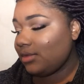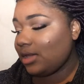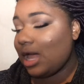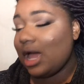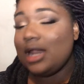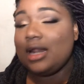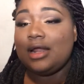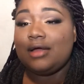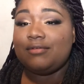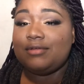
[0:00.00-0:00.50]

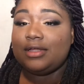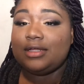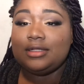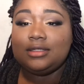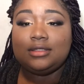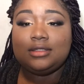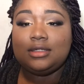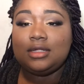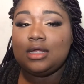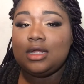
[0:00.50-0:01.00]
I love it.
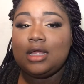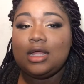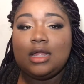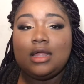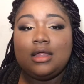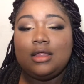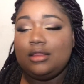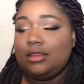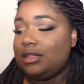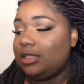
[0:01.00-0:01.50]

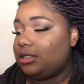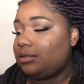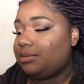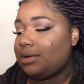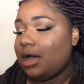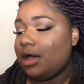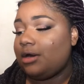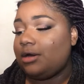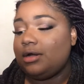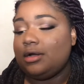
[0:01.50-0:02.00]
This
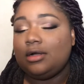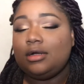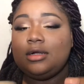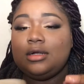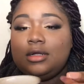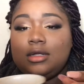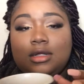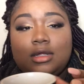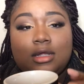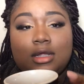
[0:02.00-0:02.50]
powder,
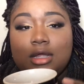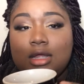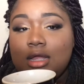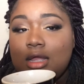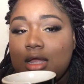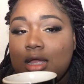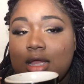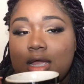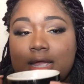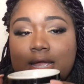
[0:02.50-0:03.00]

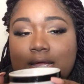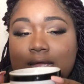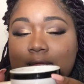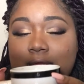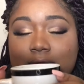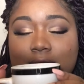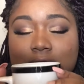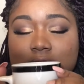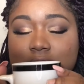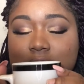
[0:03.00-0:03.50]

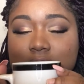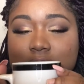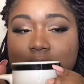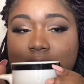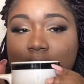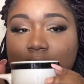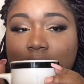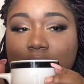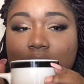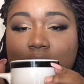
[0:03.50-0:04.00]
it gets a
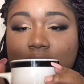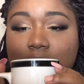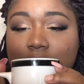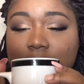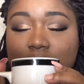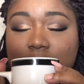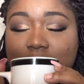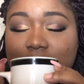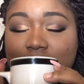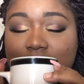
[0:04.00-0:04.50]
10
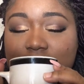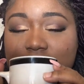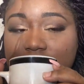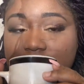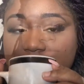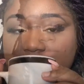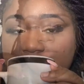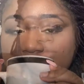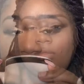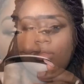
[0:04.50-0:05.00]
out of
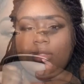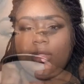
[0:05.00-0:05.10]
10.